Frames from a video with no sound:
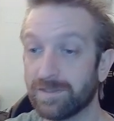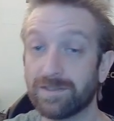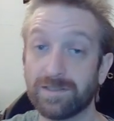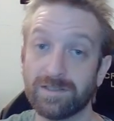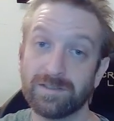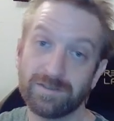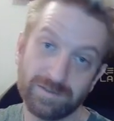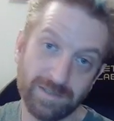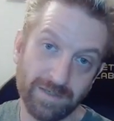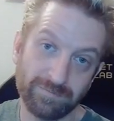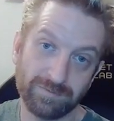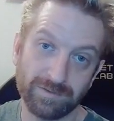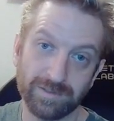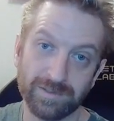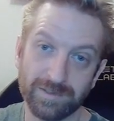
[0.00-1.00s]
this is
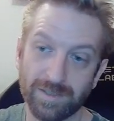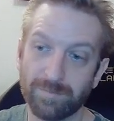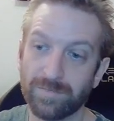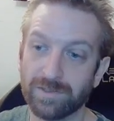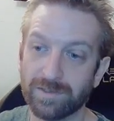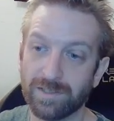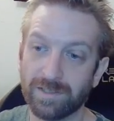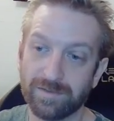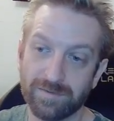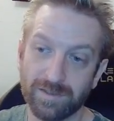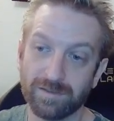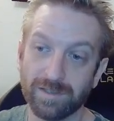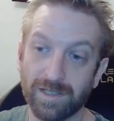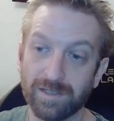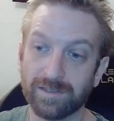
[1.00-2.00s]
definitely something that I
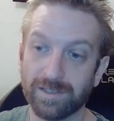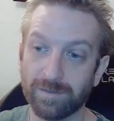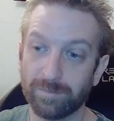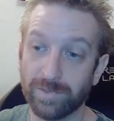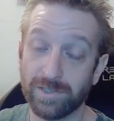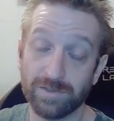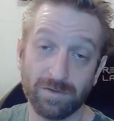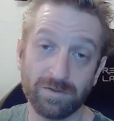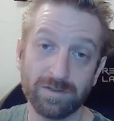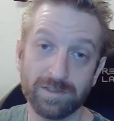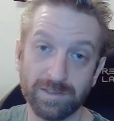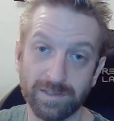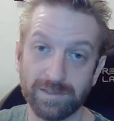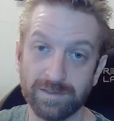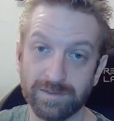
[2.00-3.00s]
think a lot of companies are
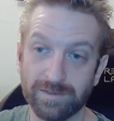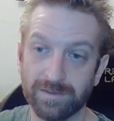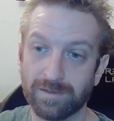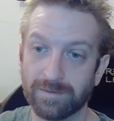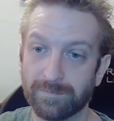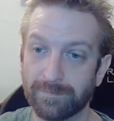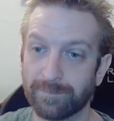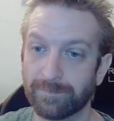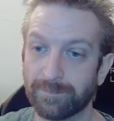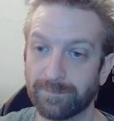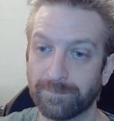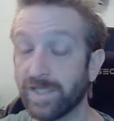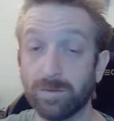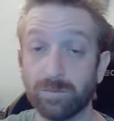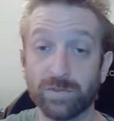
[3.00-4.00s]
going to consider.
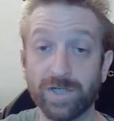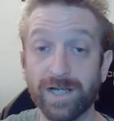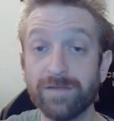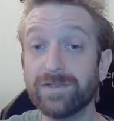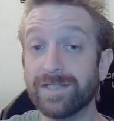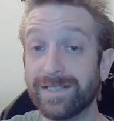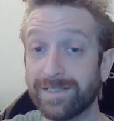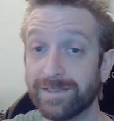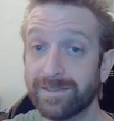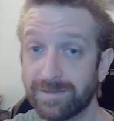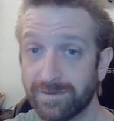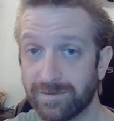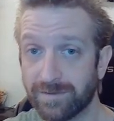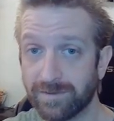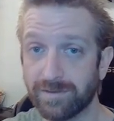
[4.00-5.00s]
Now, private
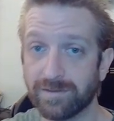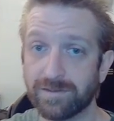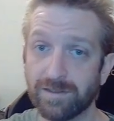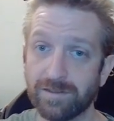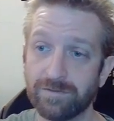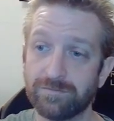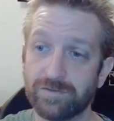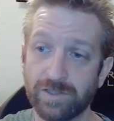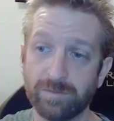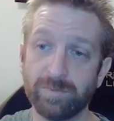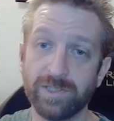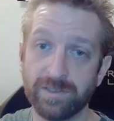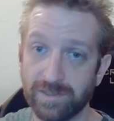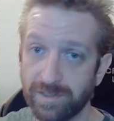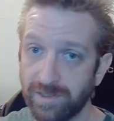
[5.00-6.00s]
instances of
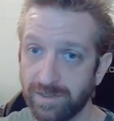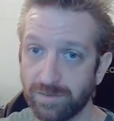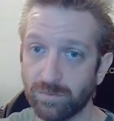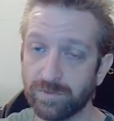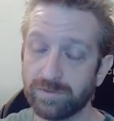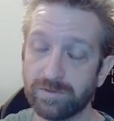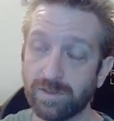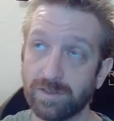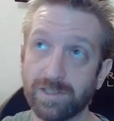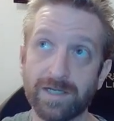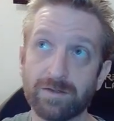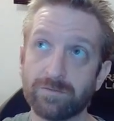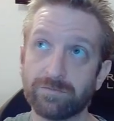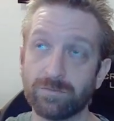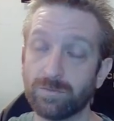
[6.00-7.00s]
GPT would
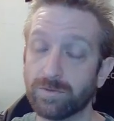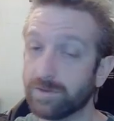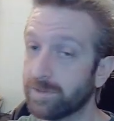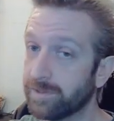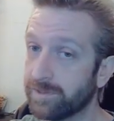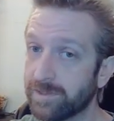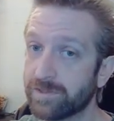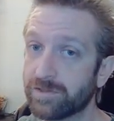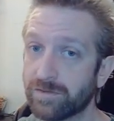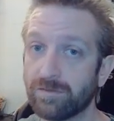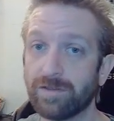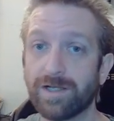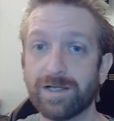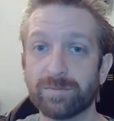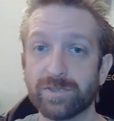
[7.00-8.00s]
allow for
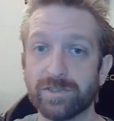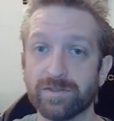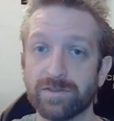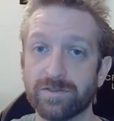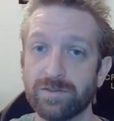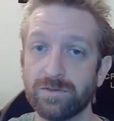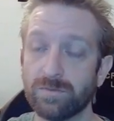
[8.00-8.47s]
additional options